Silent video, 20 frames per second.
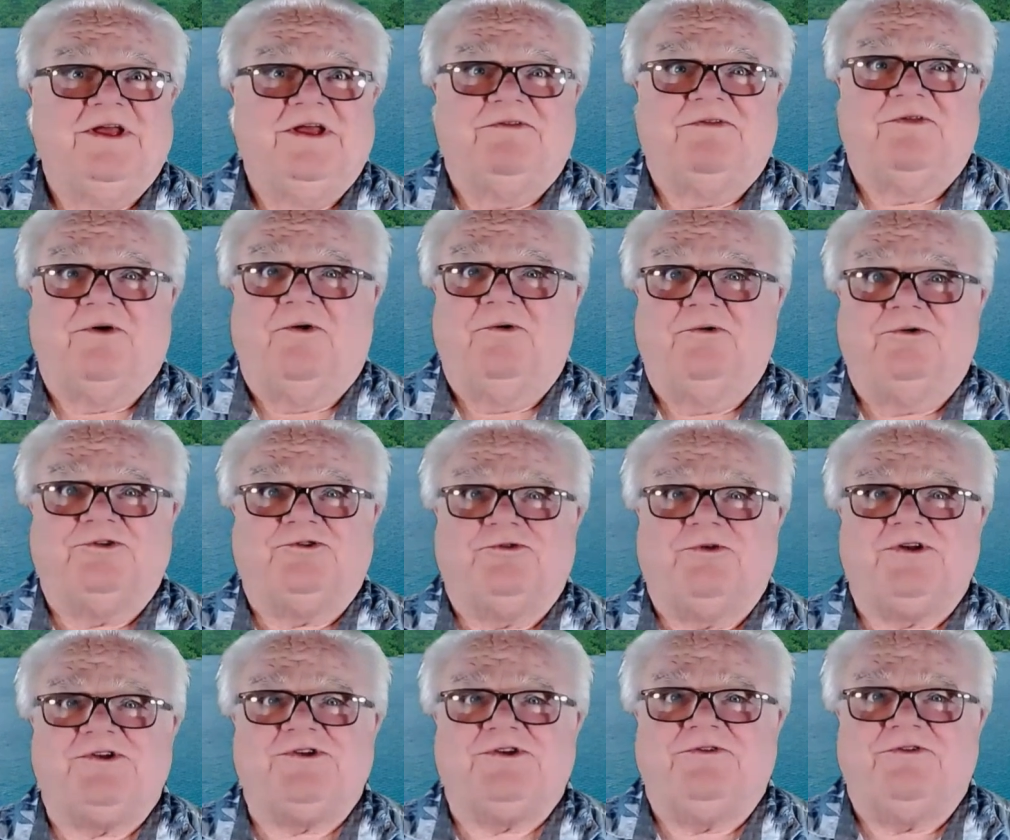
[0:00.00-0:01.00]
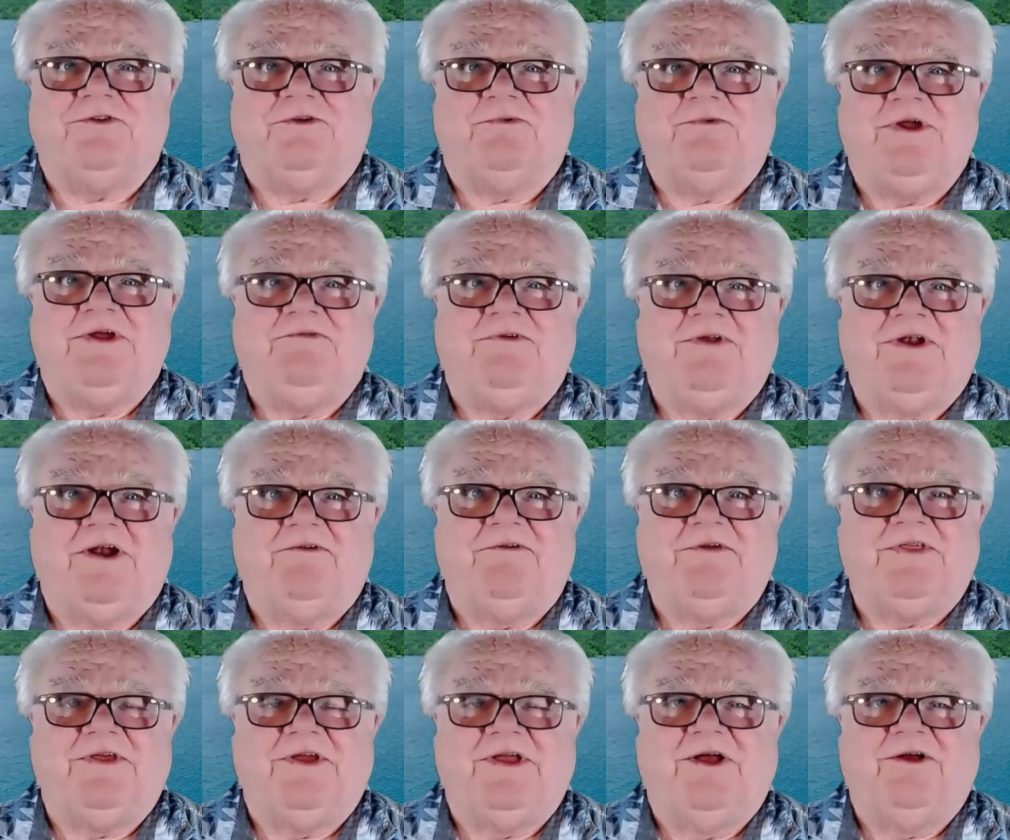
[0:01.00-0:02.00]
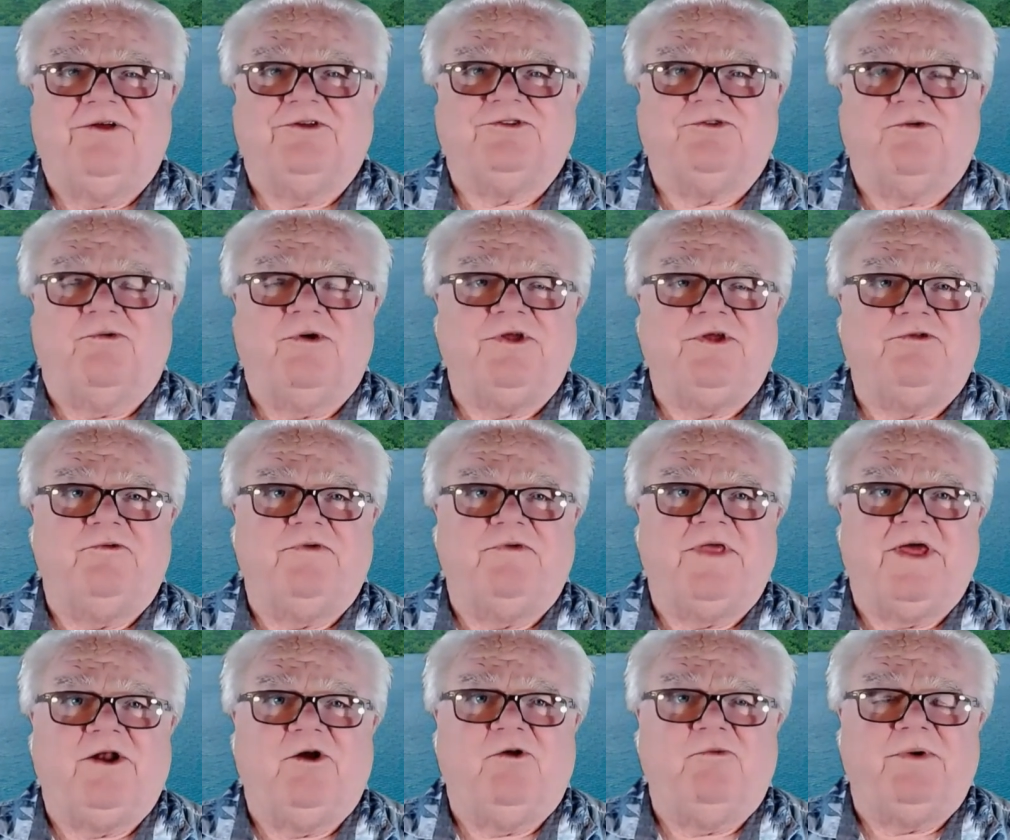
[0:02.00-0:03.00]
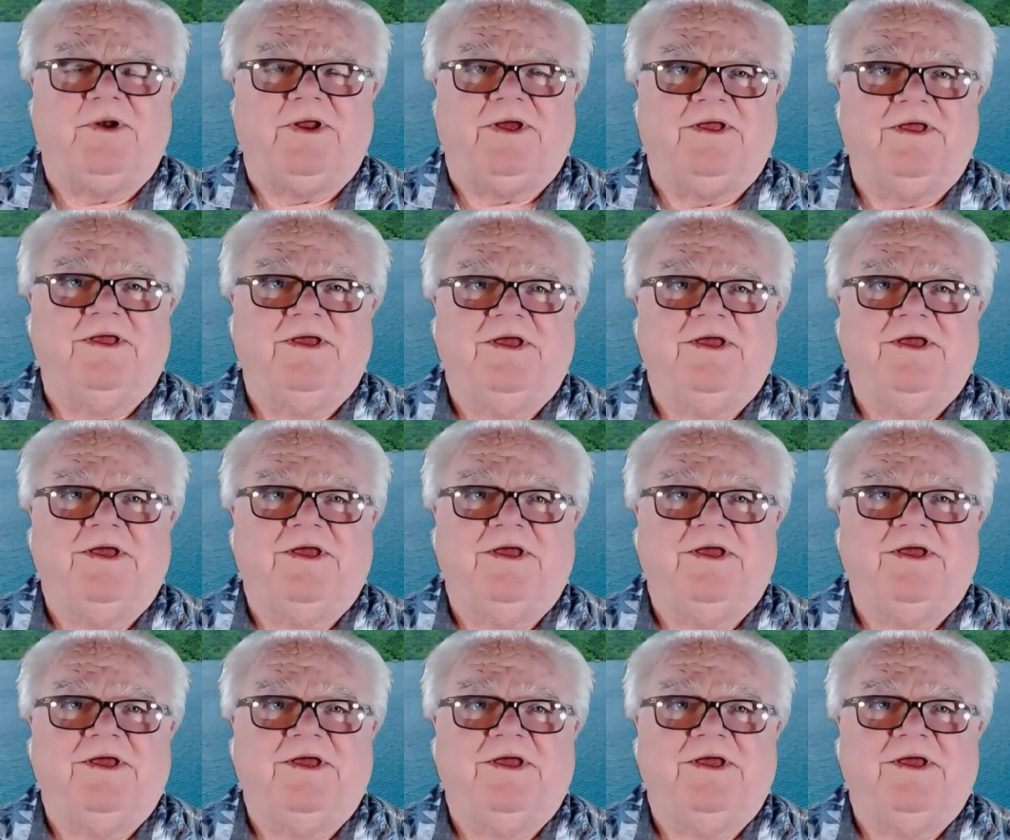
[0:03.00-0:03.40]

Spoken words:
the whole stretch of the reef and everything else going through that opening,